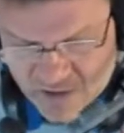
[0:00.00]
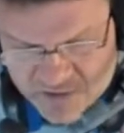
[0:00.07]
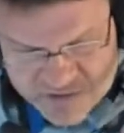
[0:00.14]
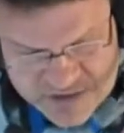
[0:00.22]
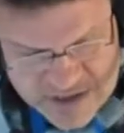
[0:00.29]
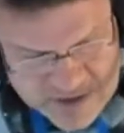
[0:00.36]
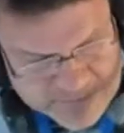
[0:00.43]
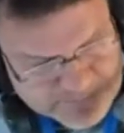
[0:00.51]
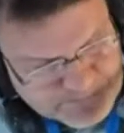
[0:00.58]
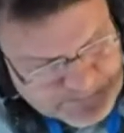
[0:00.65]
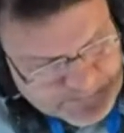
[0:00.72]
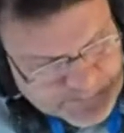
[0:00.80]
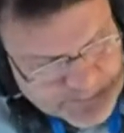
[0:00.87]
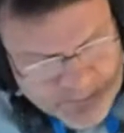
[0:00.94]
So
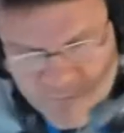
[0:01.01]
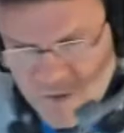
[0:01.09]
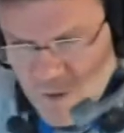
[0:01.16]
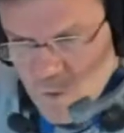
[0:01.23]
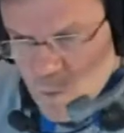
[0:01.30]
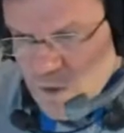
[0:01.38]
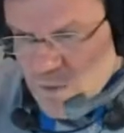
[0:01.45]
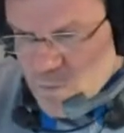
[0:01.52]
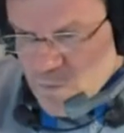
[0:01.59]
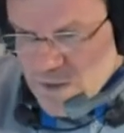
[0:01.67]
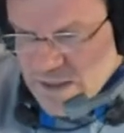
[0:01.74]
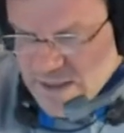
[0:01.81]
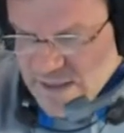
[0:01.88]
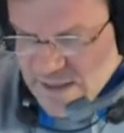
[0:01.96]
we
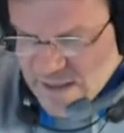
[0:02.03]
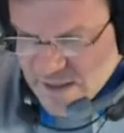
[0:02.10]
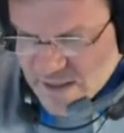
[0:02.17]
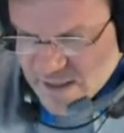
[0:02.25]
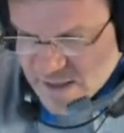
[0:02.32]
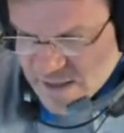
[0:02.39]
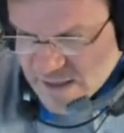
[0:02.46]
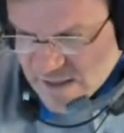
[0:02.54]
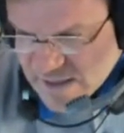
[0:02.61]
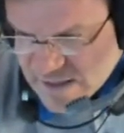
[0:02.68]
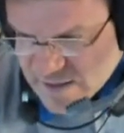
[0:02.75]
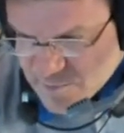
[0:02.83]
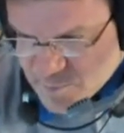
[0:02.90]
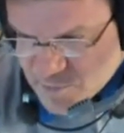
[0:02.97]
really
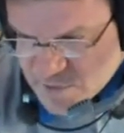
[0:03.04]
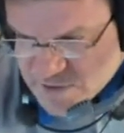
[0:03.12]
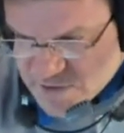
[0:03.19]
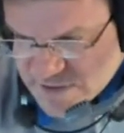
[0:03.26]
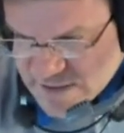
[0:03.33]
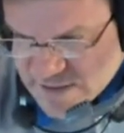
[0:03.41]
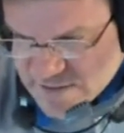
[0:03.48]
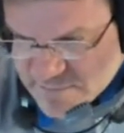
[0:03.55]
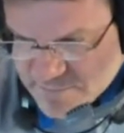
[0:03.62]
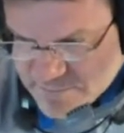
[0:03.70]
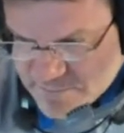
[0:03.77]
appreciate it.